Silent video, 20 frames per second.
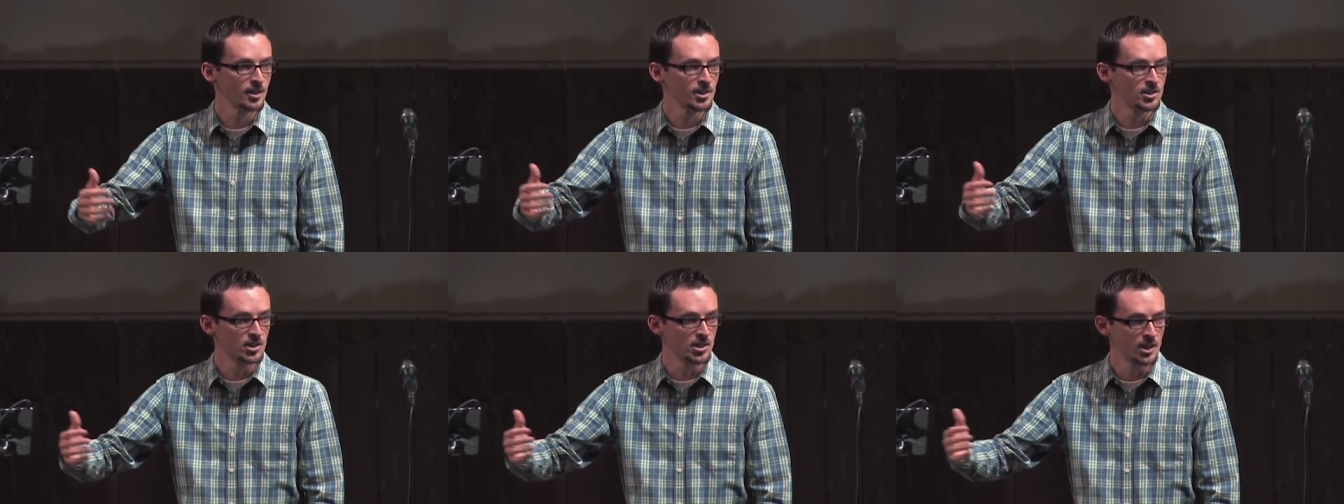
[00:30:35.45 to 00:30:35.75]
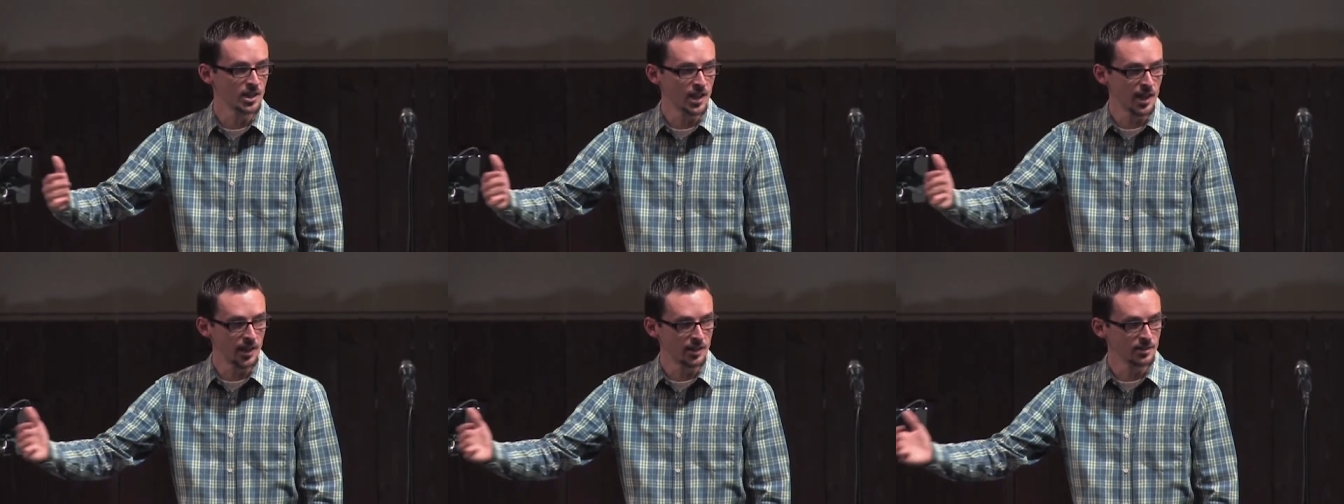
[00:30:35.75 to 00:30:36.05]
to
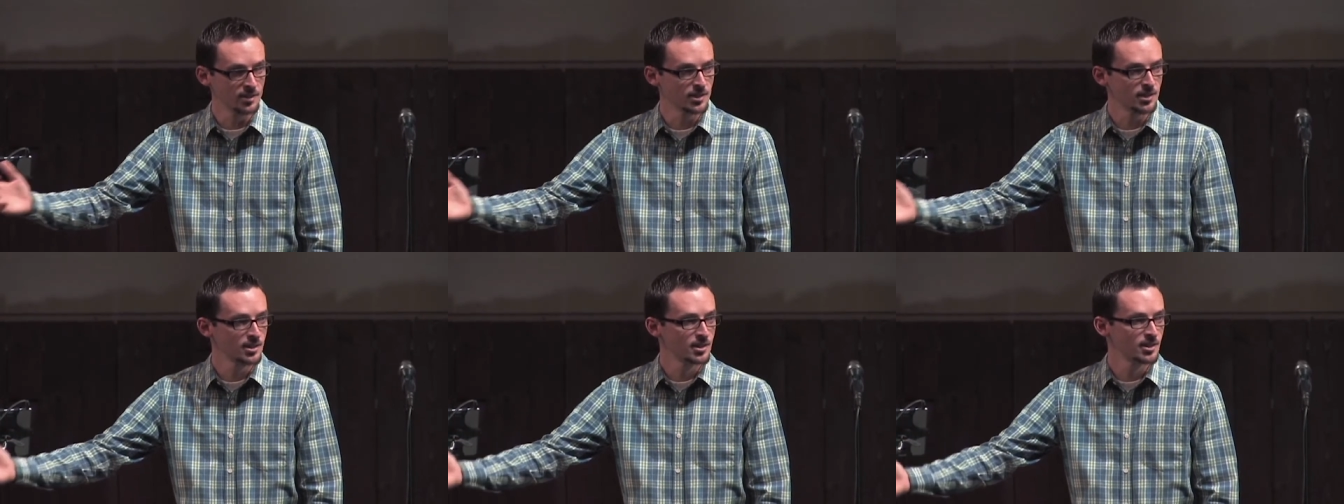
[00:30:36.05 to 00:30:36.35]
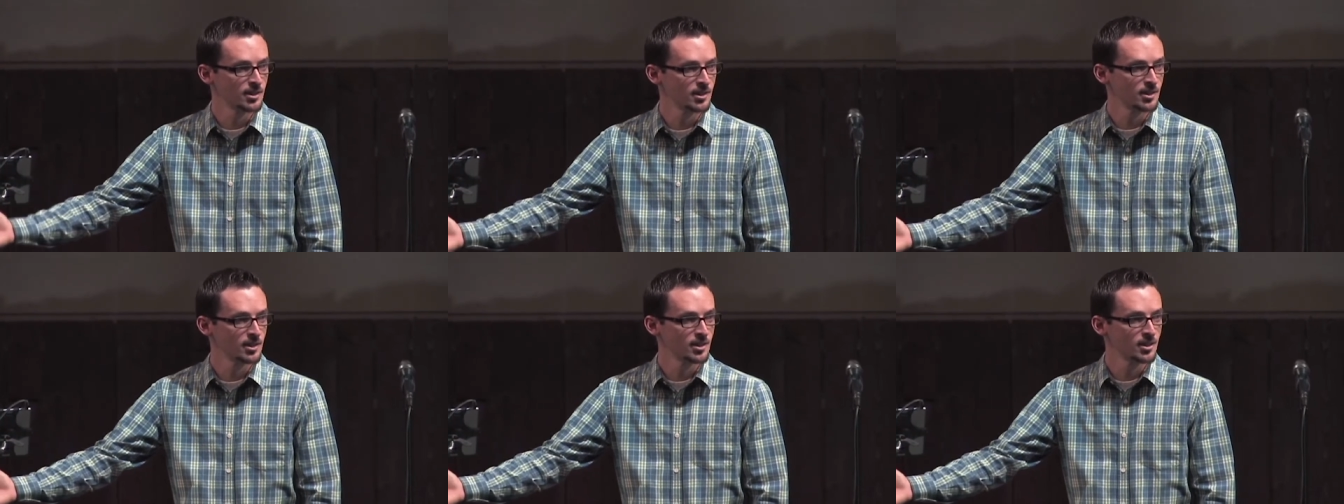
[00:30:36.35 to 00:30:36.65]
the end.
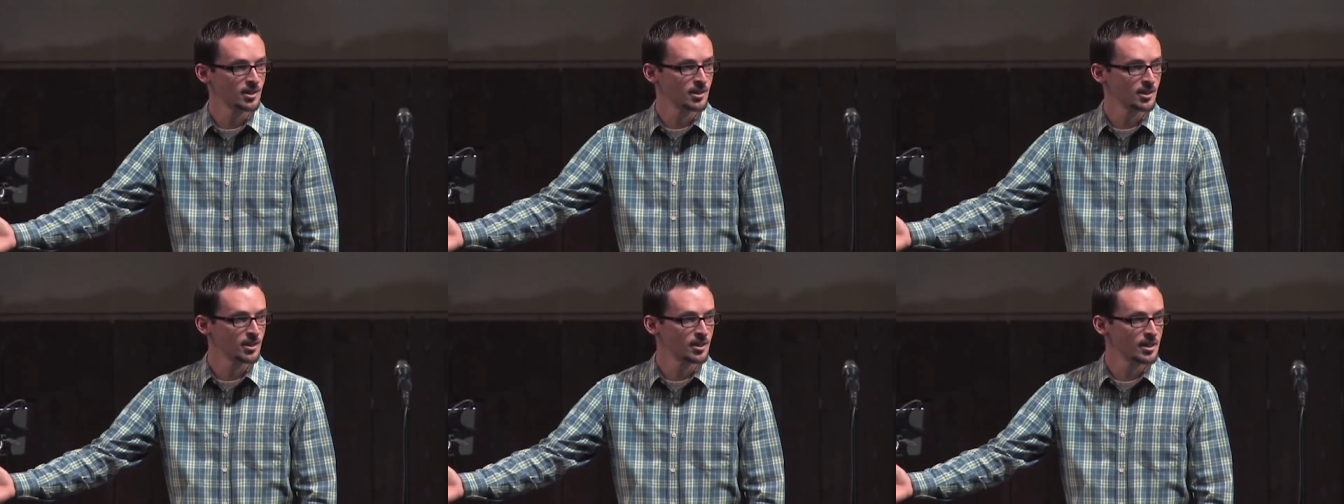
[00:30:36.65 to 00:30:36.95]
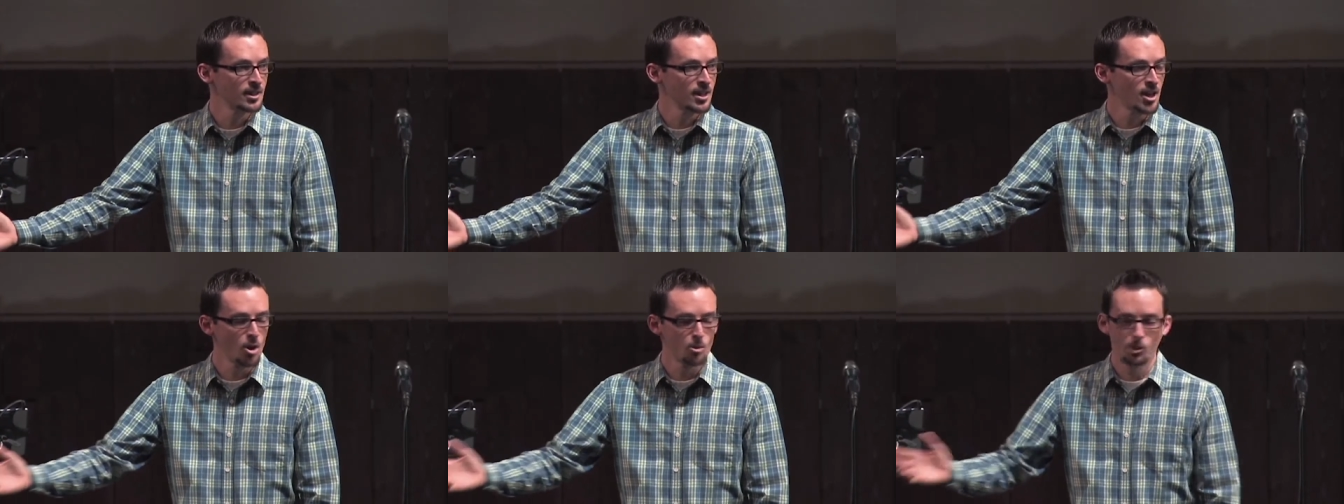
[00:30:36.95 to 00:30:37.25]

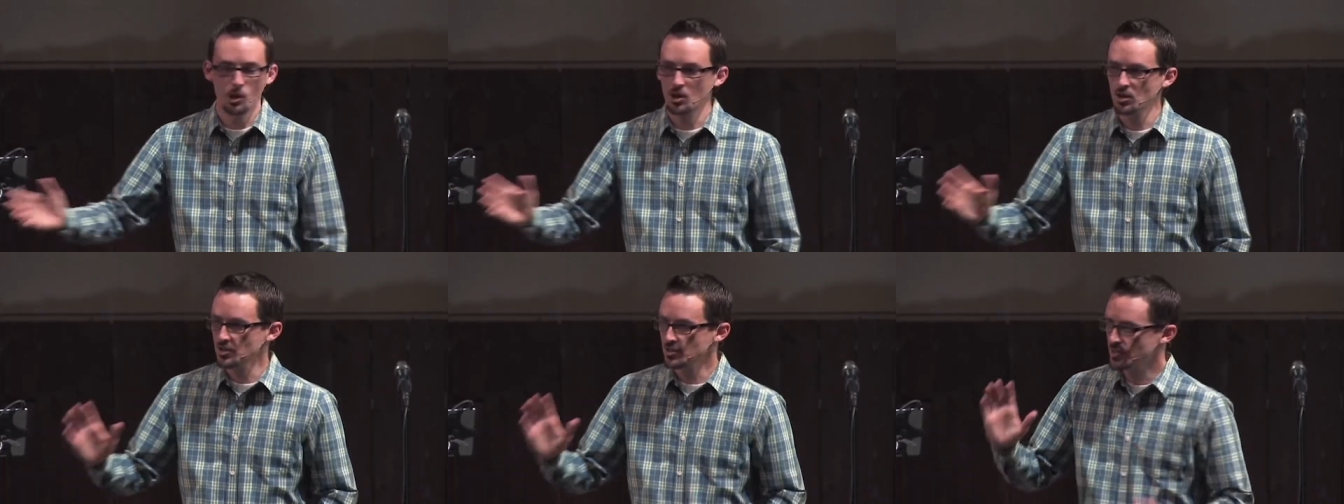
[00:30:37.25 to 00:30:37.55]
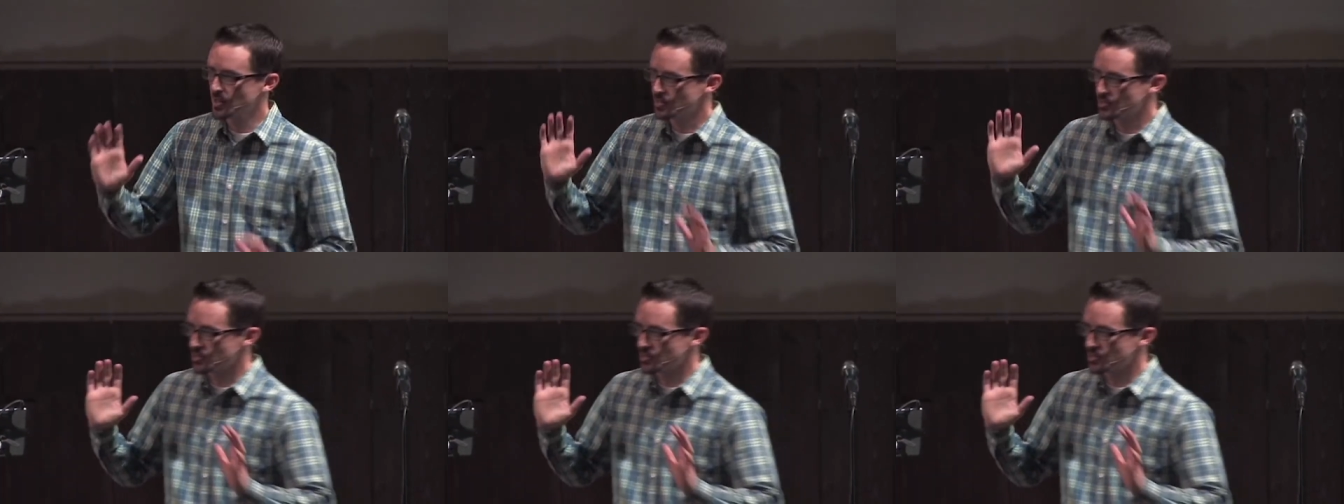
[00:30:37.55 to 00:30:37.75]
Paul's not